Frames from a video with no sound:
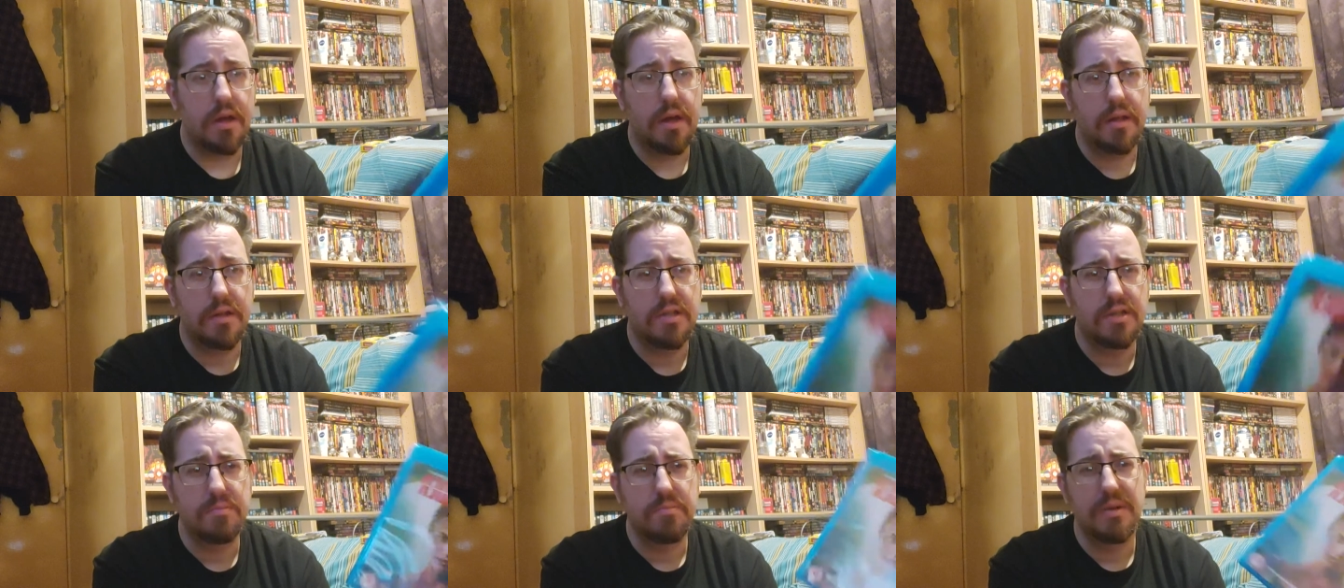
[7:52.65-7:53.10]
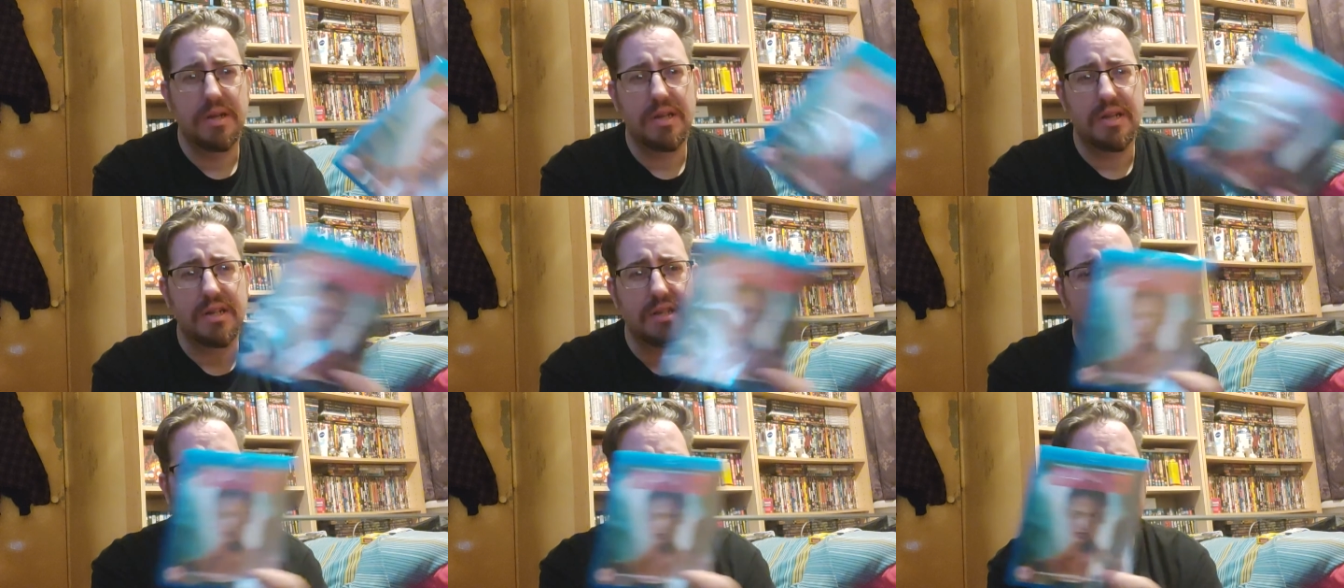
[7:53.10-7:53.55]
This
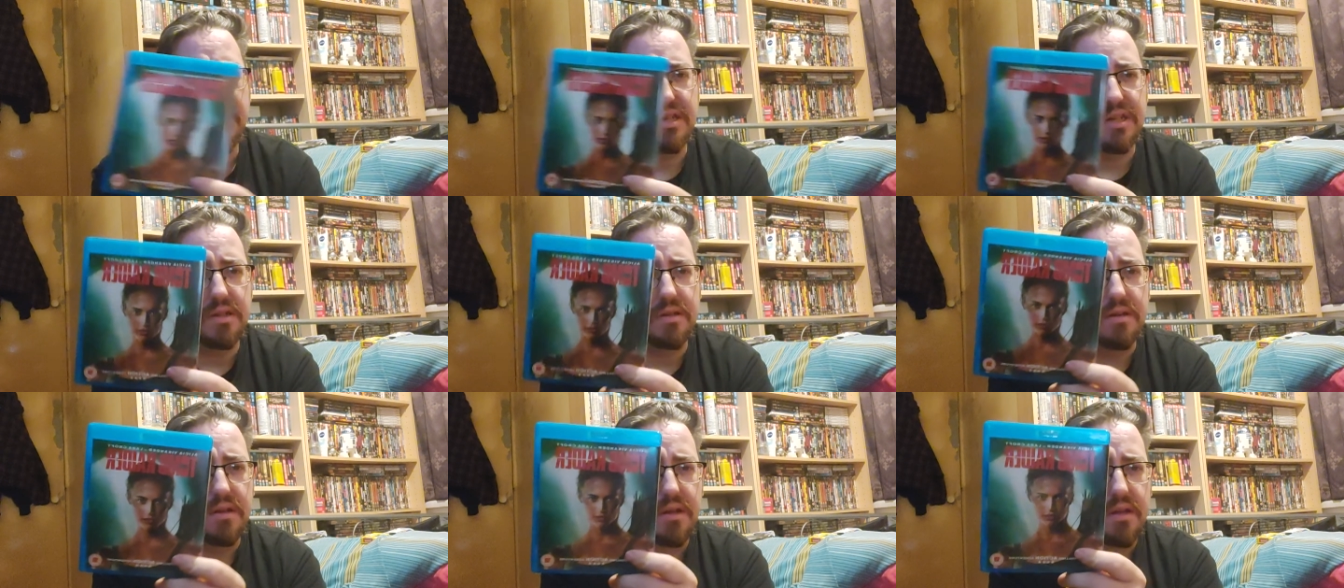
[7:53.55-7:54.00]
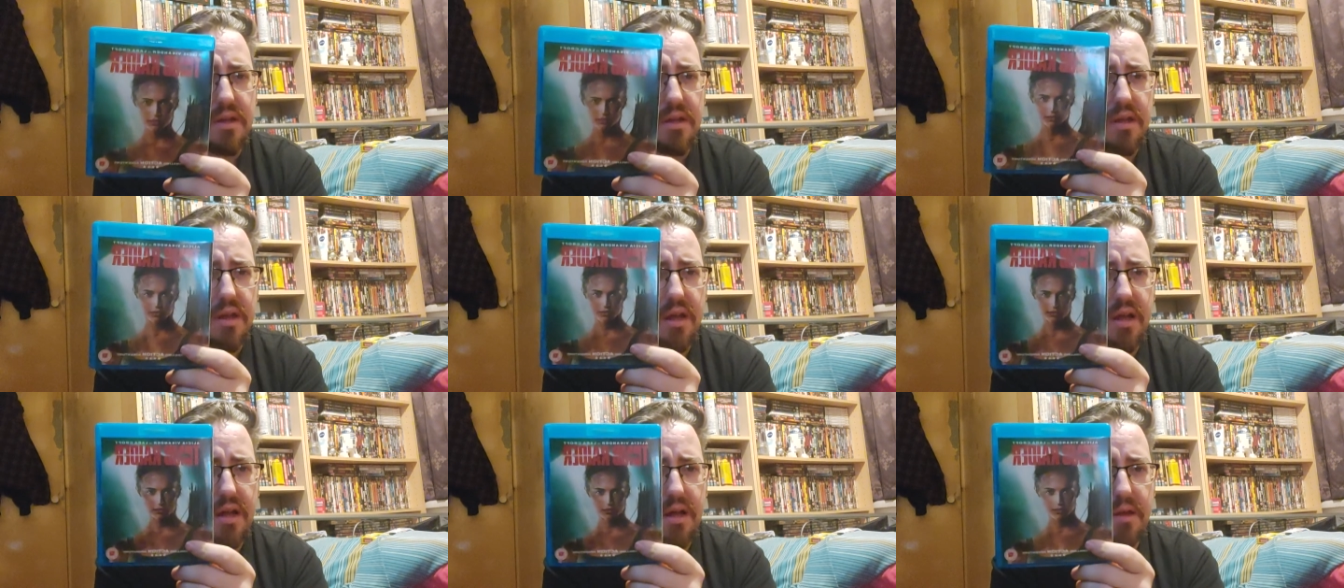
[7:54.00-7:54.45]
mainly takes in
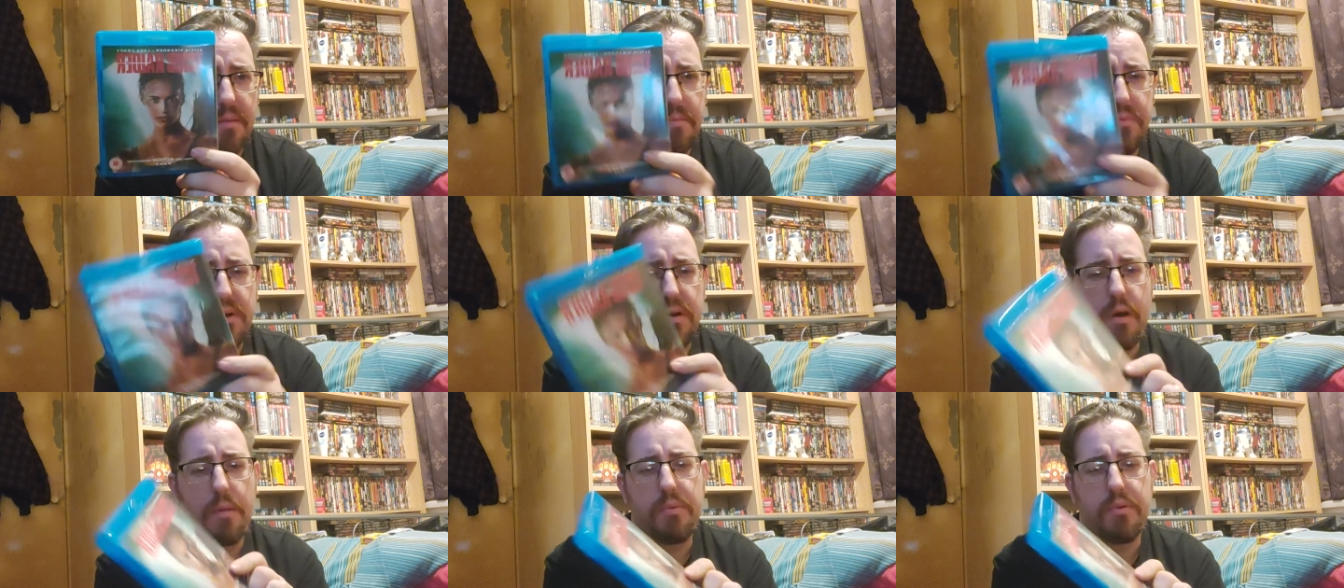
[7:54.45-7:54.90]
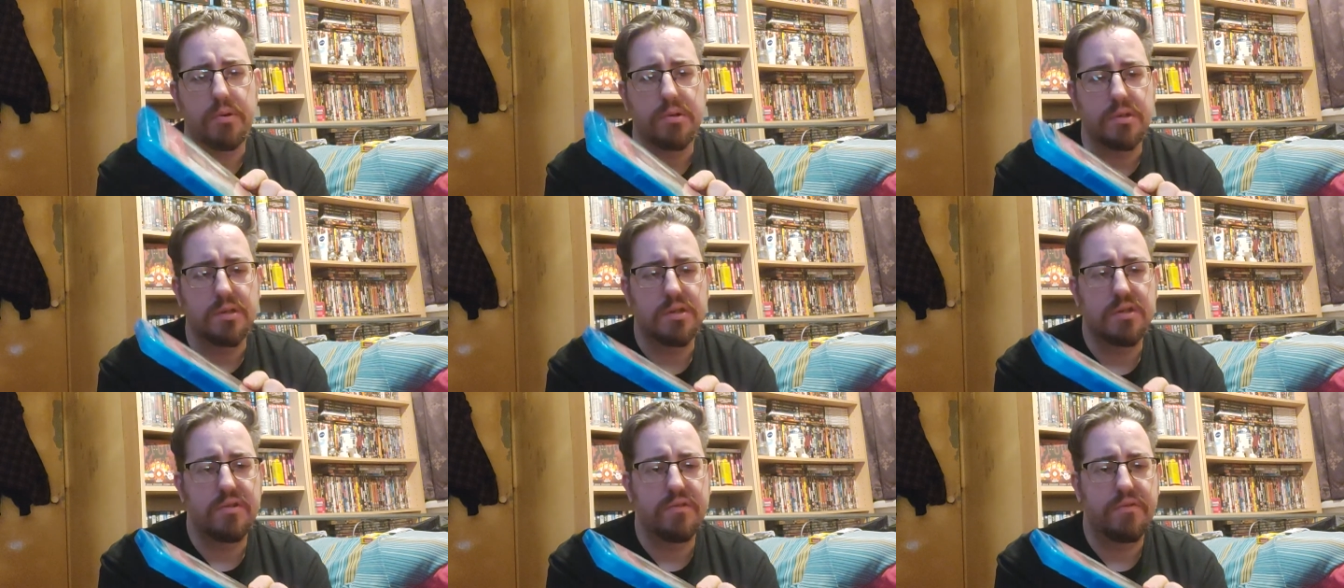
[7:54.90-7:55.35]
plot
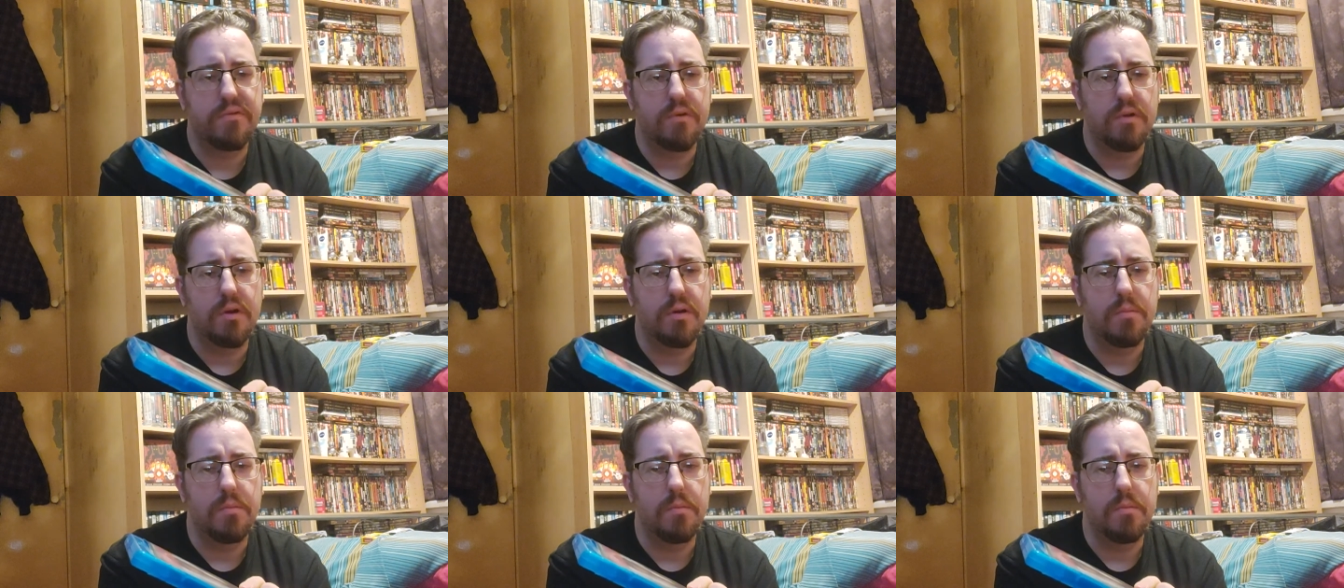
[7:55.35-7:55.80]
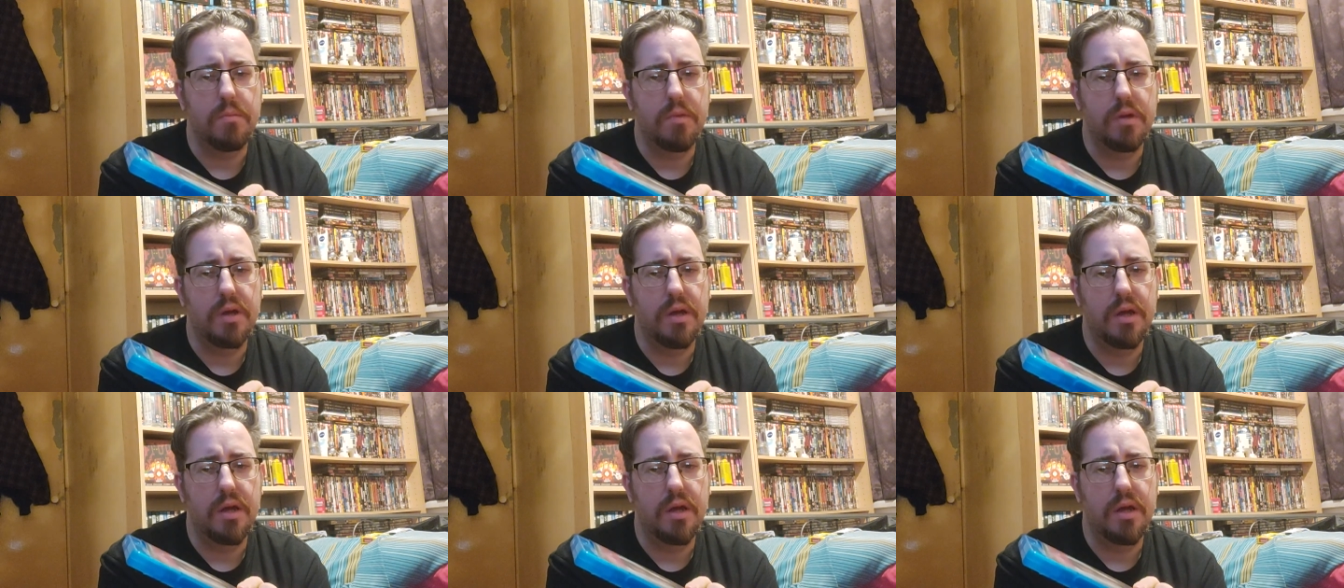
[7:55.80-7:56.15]
points from